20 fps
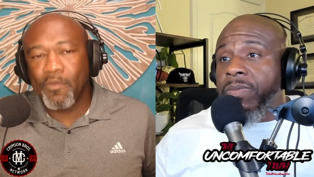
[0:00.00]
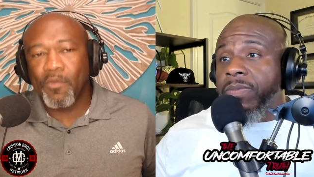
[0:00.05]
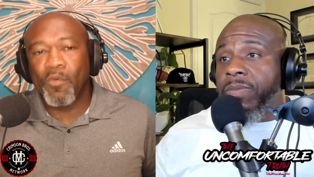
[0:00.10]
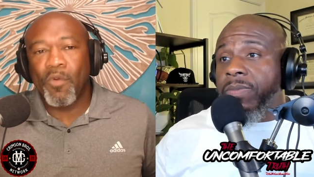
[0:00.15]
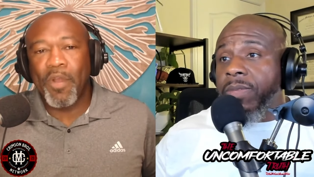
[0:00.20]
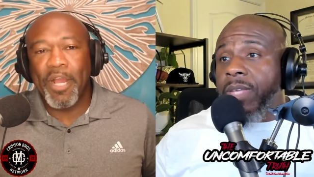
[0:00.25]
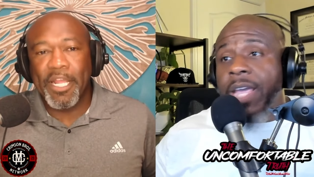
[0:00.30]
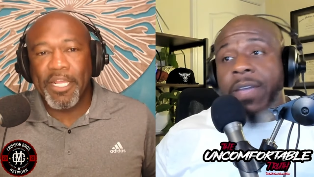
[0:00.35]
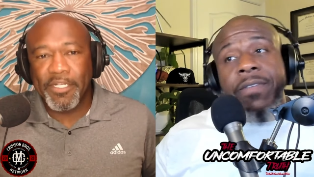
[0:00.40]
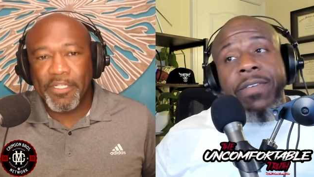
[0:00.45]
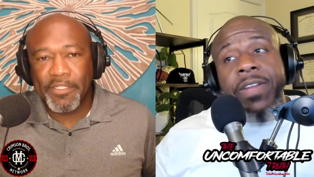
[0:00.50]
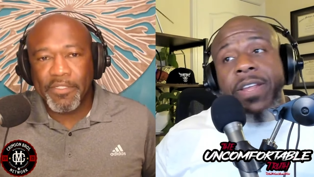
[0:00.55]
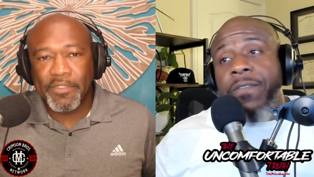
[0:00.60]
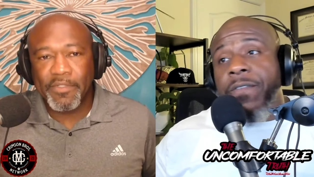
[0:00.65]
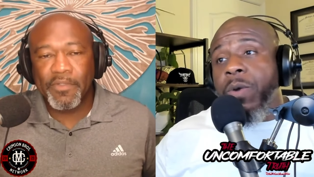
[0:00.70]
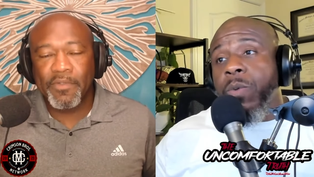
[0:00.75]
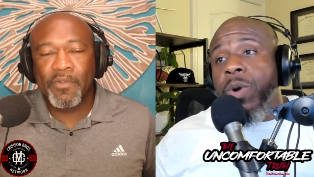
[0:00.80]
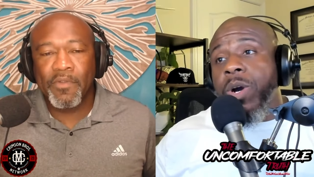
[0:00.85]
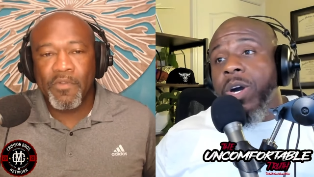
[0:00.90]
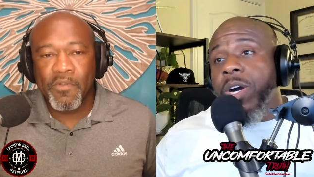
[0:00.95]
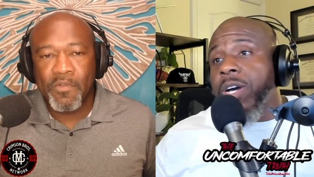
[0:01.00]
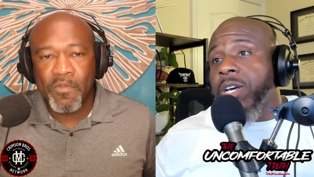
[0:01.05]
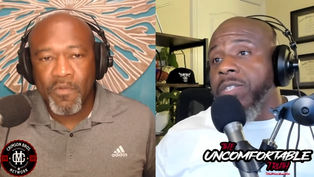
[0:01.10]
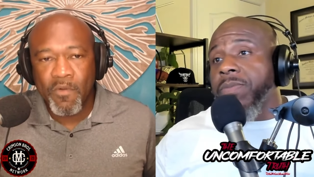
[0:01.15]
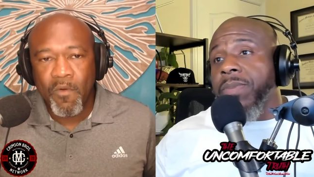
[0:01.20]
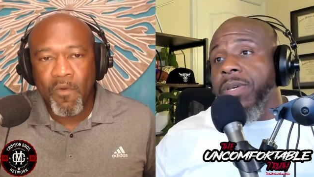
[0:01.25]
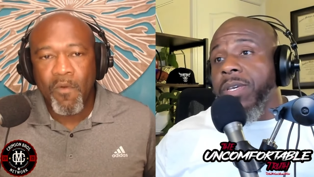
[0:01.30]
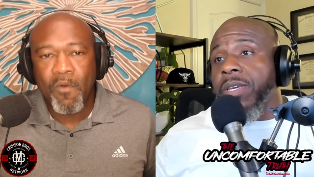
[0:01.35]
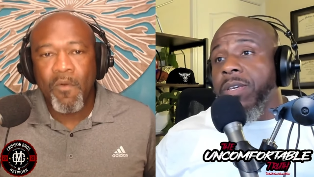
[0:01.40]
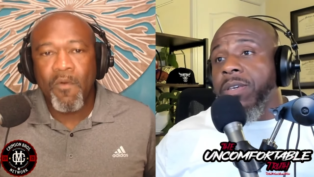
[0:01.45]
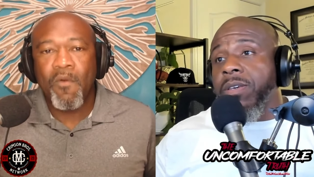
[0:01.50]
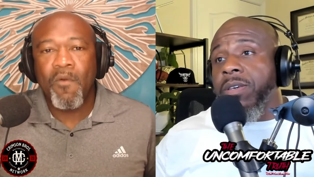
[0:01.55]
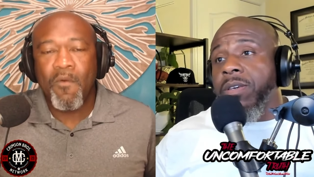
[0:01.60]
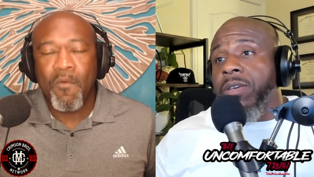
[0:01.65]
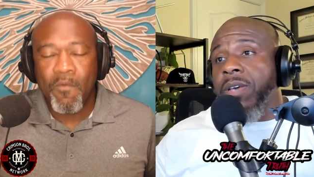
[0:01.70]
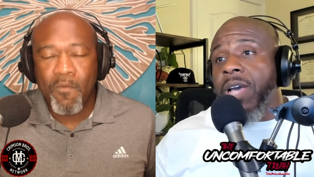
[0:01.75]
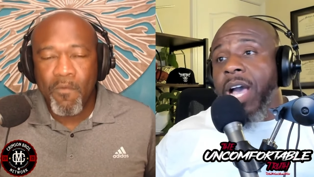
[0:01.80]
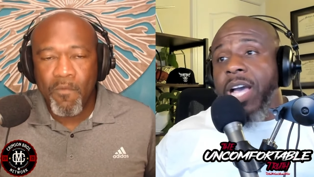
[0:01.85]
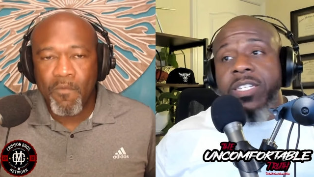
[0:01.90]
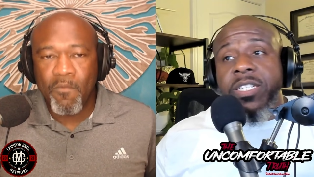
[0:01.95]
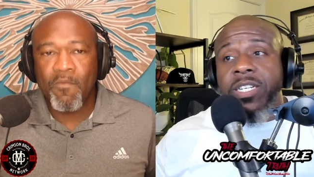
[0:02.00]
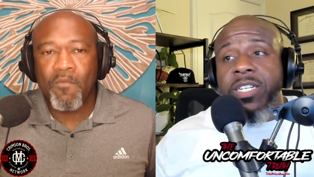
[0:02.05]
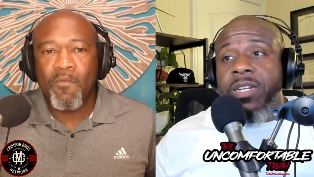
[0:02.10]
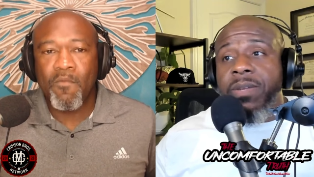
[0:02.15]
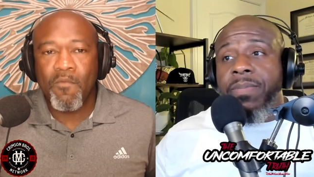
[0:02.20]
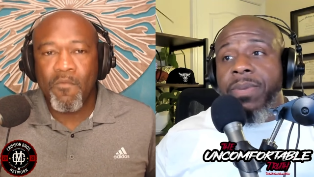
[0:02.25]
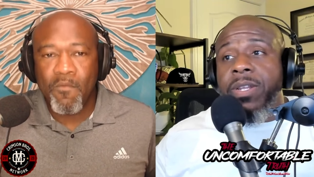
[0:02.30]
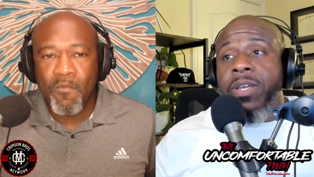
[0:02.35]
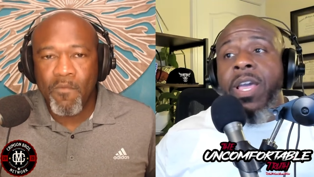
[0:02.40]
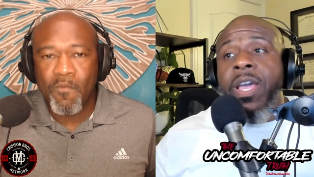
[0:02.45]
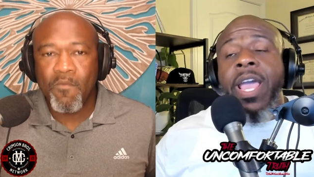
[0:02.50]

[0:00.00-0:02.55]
Speaker 1: Right. Even if it was me, I shouldn't be.